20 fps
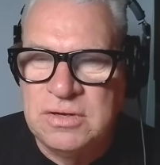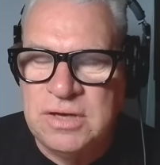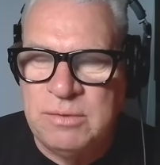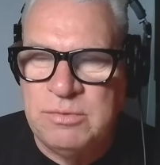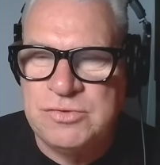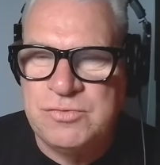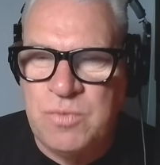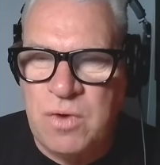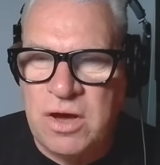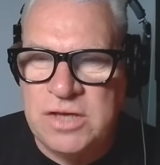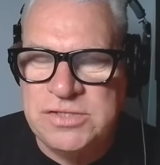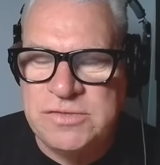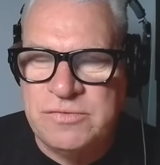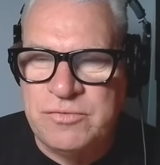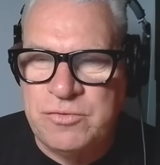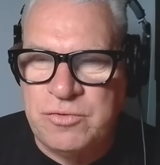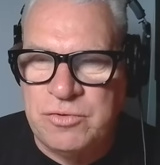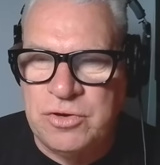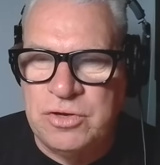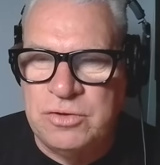It was Rise
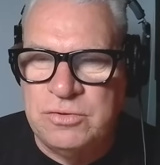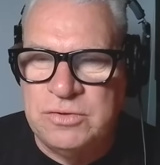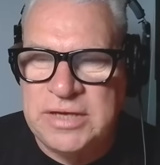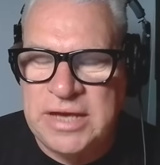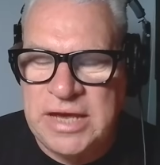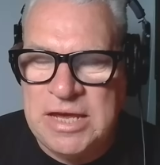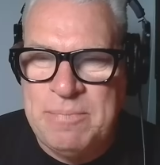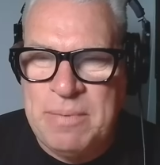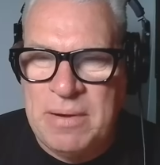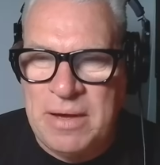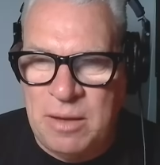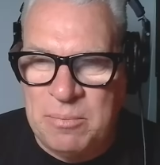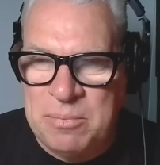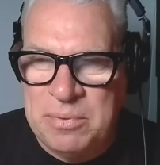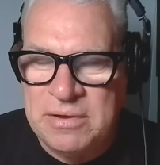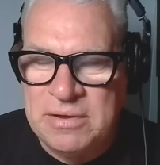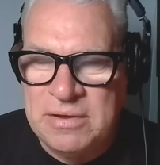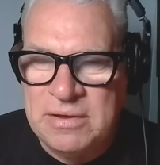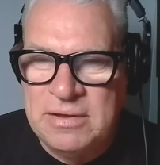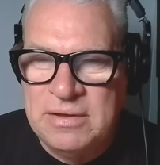of Gru. Keep up."